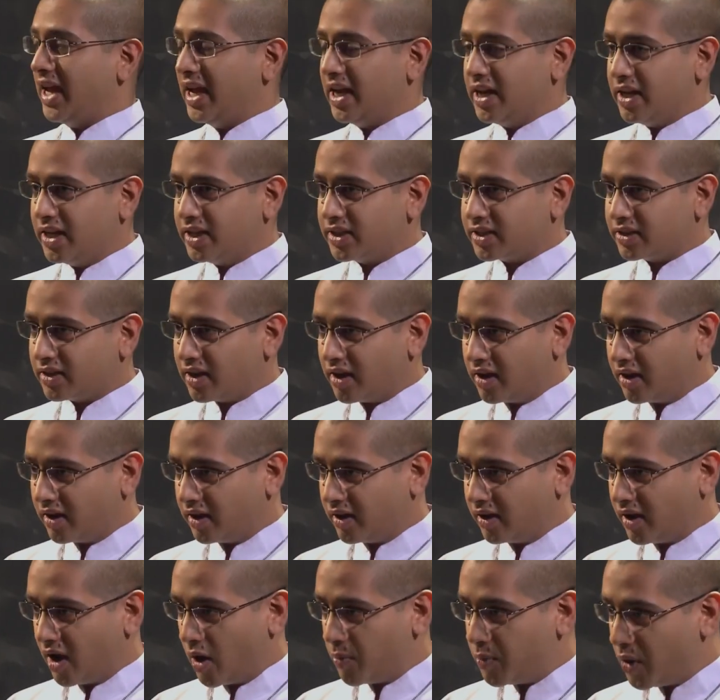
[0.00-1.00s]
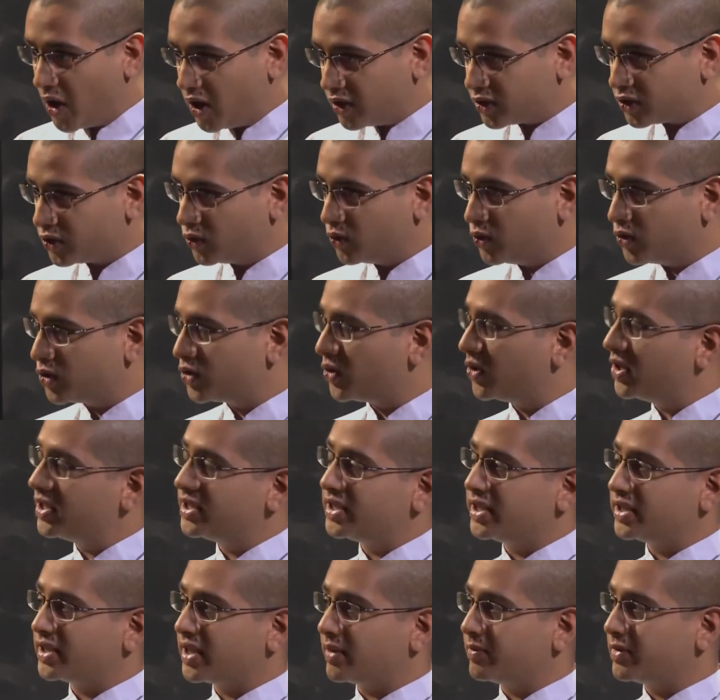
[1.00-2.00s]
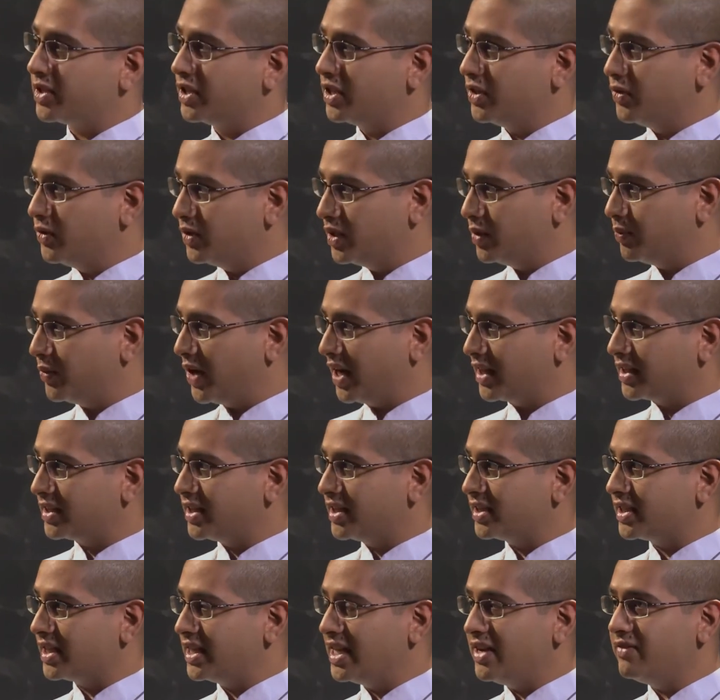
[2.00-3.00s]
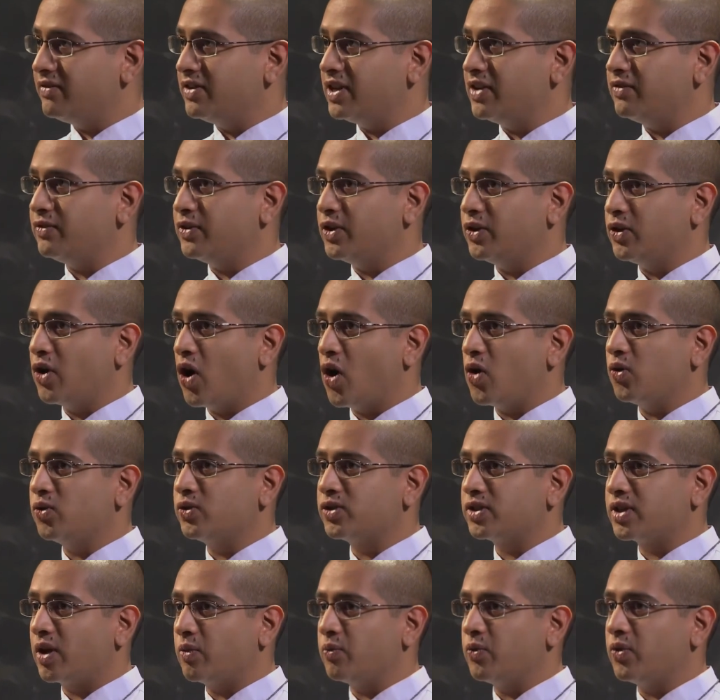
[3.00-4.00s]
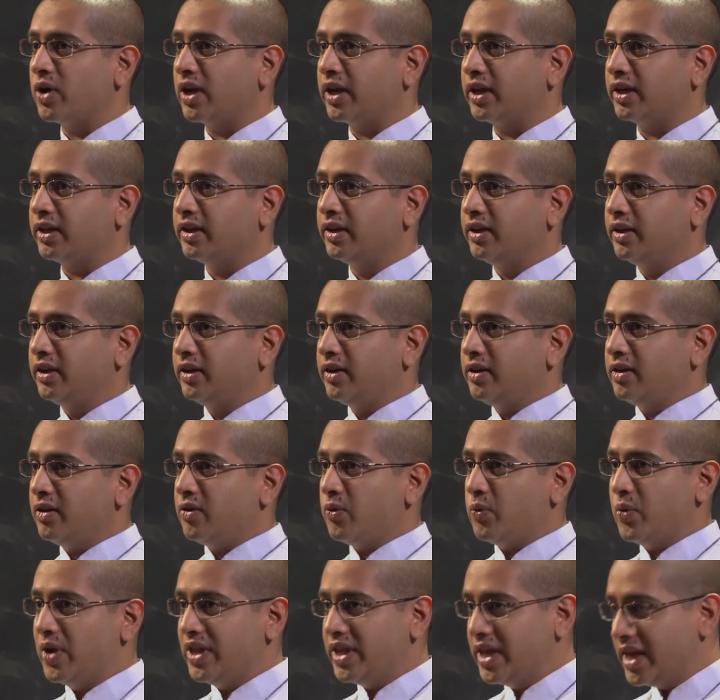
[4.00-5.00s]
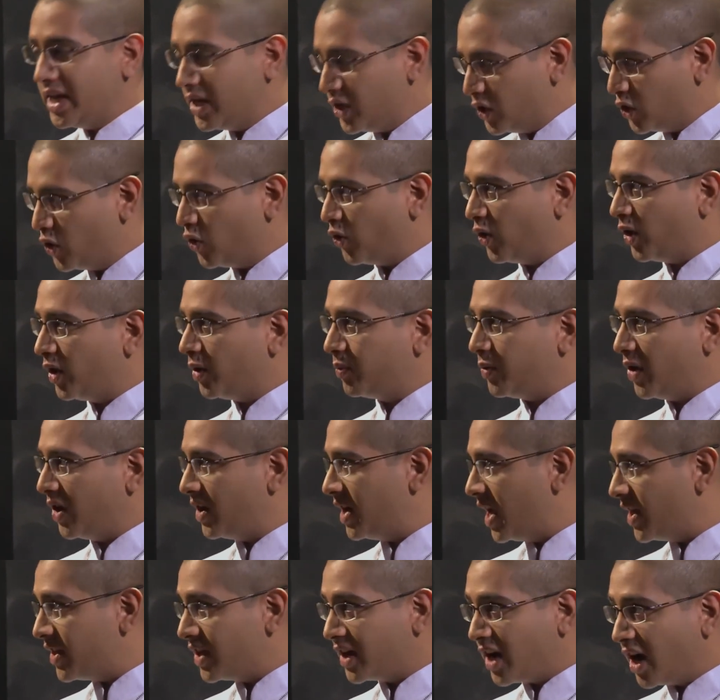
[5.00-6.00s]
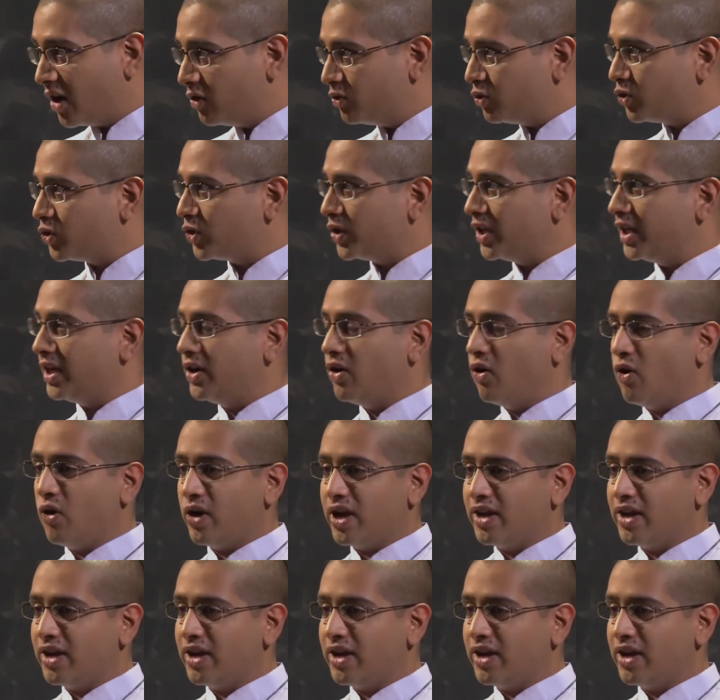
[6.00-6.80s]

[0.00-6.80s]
It is a personal choice. It's up to you to practice. And even if you go somewhere within Europe, another country, or